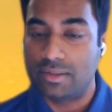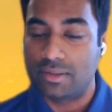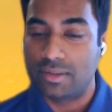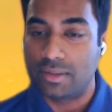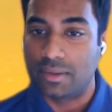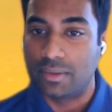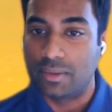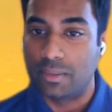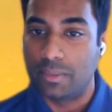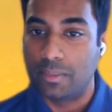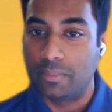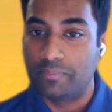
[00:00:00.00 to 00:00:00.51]

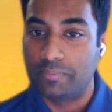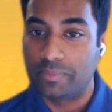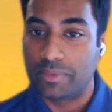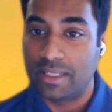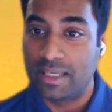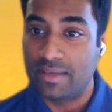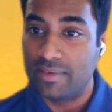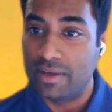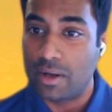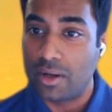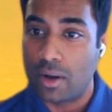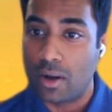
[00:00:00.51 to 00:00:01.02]
So,
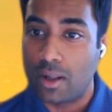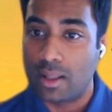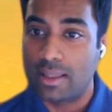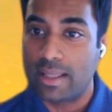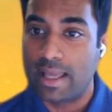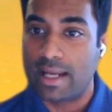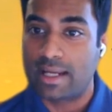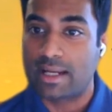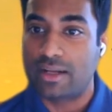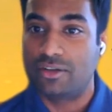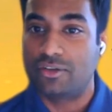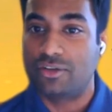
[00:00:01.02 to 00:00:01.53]
given all
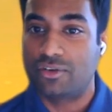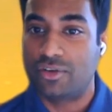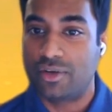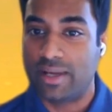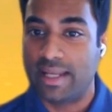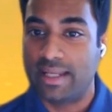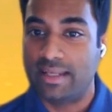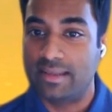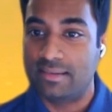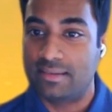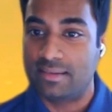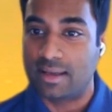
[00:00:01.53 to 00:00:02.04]
that
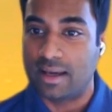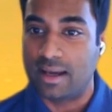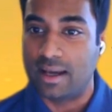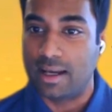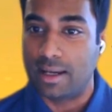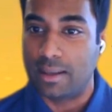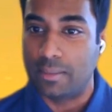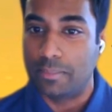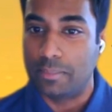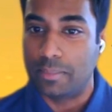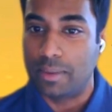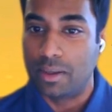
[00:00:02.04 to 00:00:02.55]
constraints,
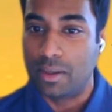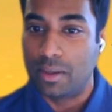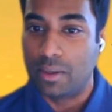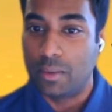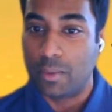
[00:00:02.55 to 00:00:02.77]
um,